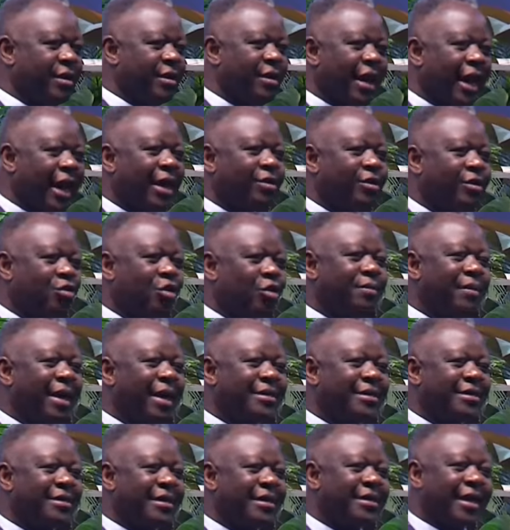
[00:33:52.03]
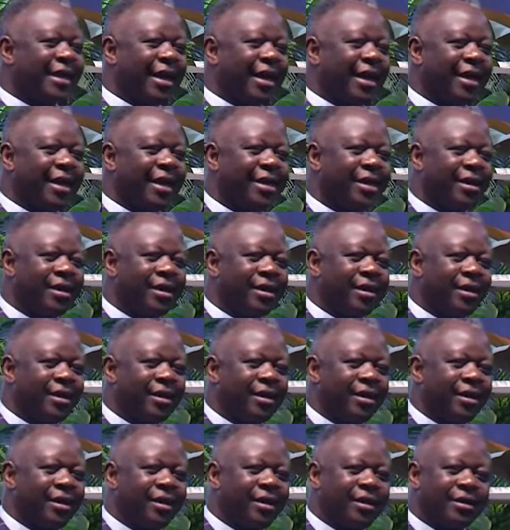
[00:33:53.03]
I told him, I said, sir,
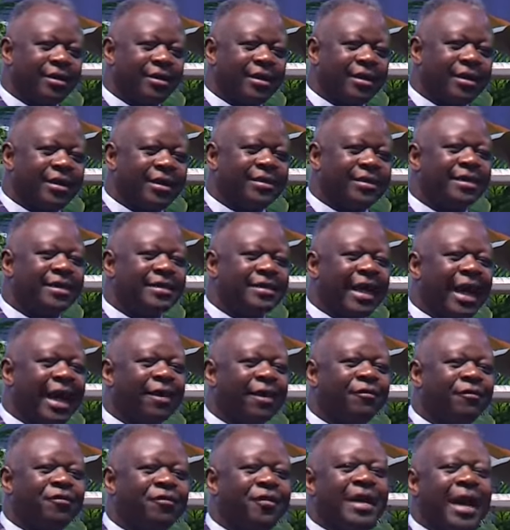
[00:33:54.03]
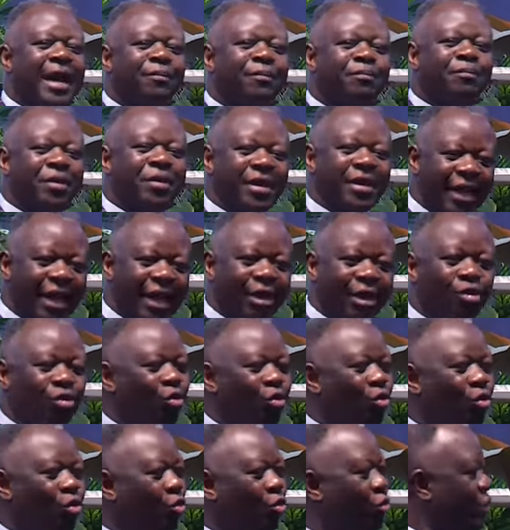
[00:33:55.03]
these days I feel like being
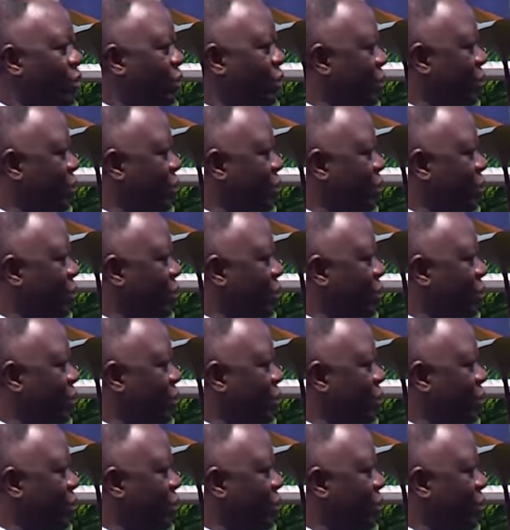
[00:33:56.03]
alone.